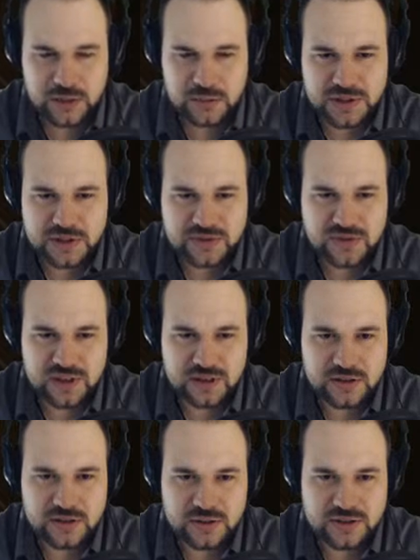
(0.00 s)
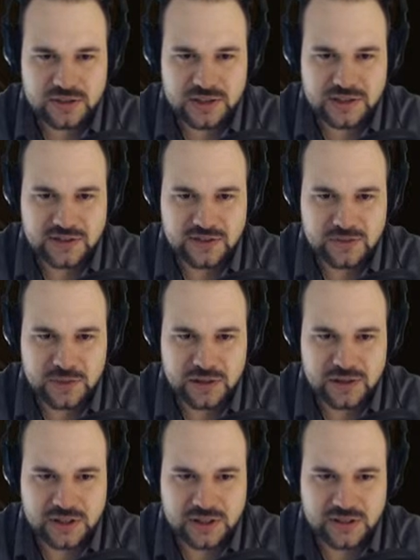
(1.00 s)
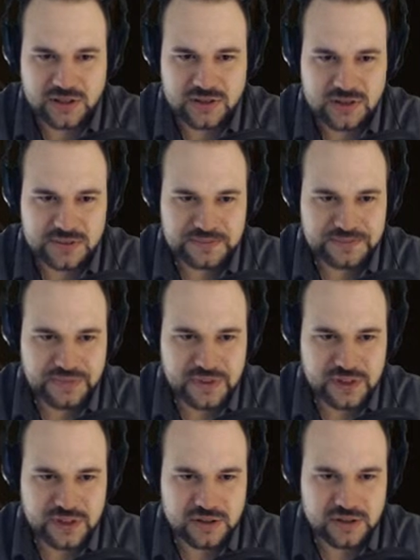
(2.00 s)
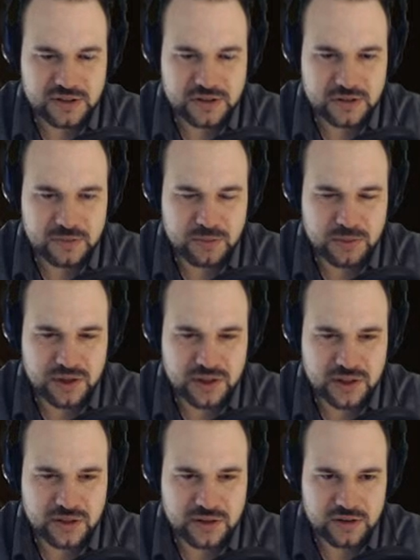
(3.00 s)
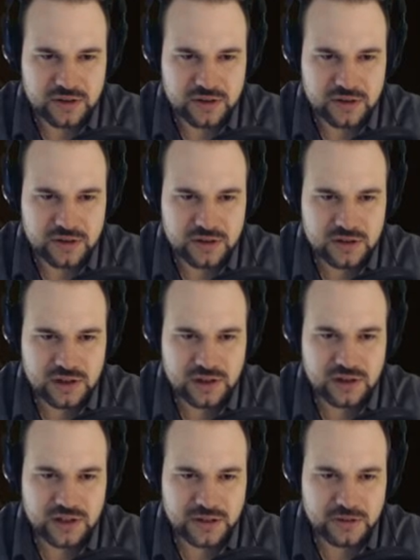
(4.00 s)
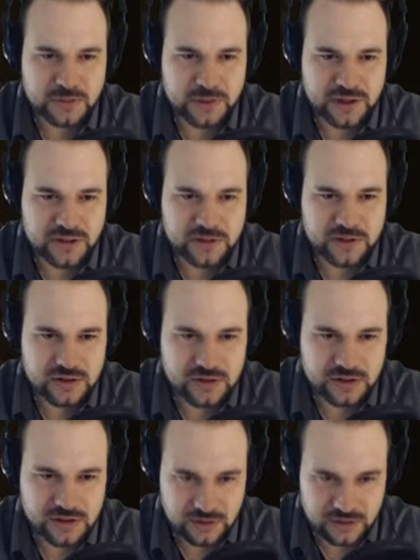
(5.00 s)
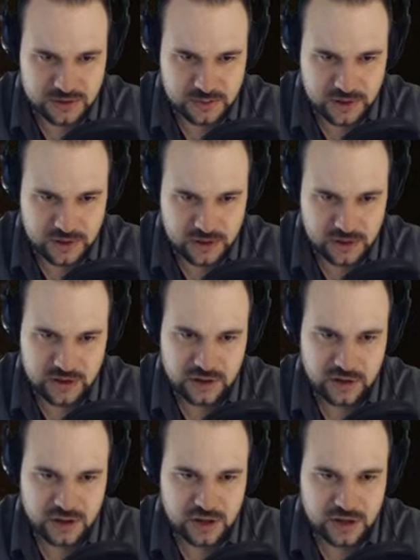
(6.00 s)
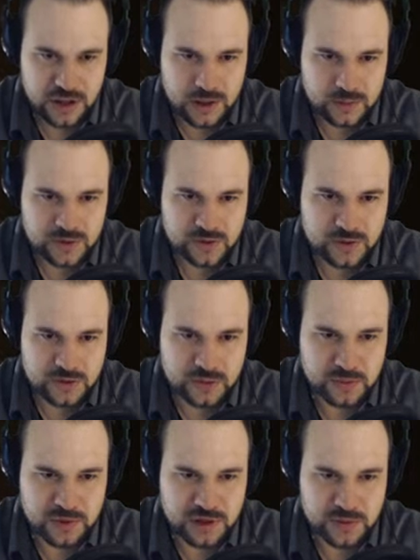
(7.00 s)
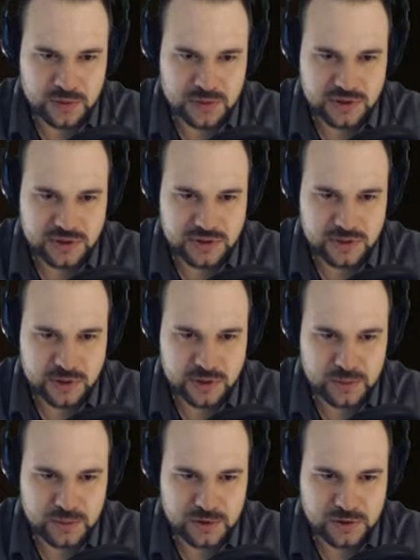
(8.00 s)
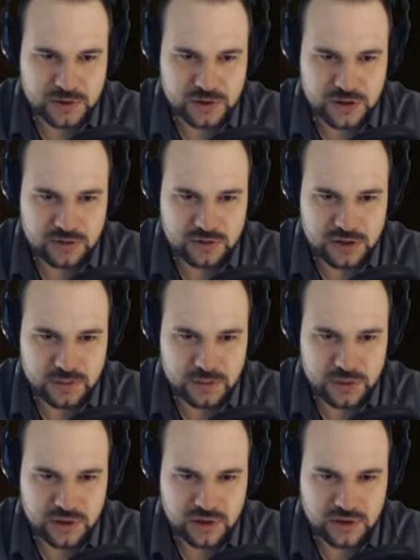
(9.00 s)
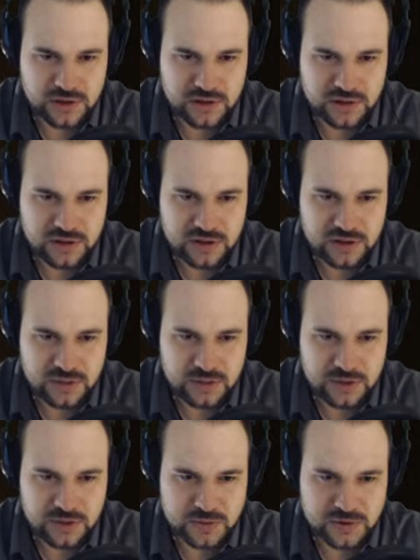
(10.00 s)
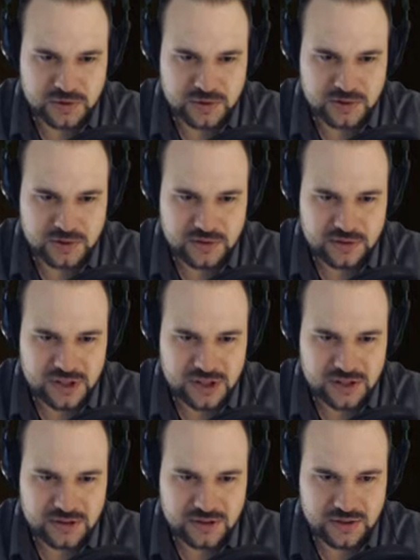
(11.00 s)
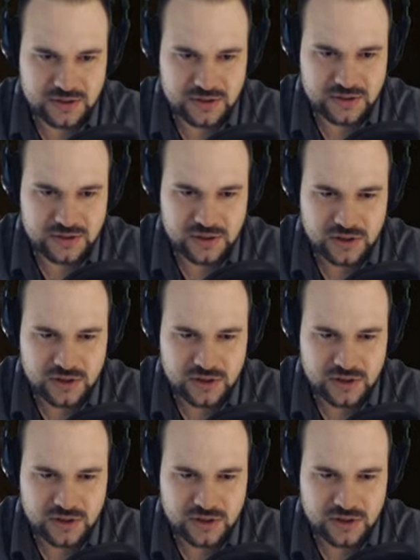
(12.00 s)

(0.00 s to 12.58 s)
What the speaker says: Please find enclosed a list of my colleagues. Leonard Bleecker, Leonard Bleecker, Hugh Smith, Armstrong and Barnwell, Samuel March, Enrique Barclay, Benjamin Seixas,